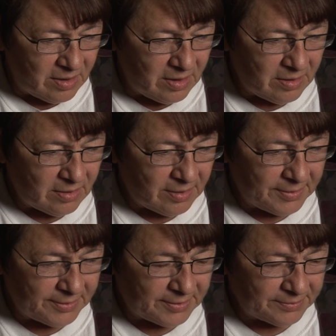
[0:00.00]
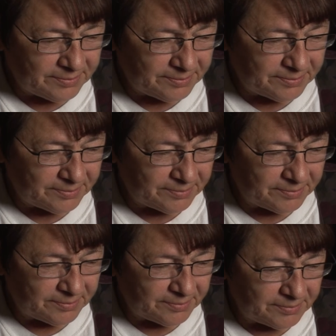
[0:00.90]
uh, uh,
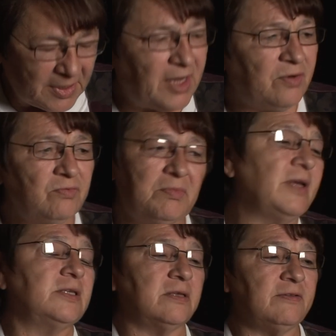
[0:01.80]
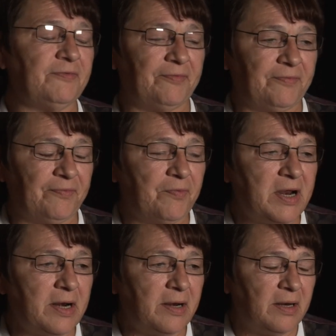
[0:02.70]
I know myself
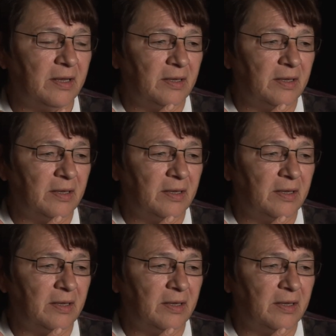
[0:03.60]
when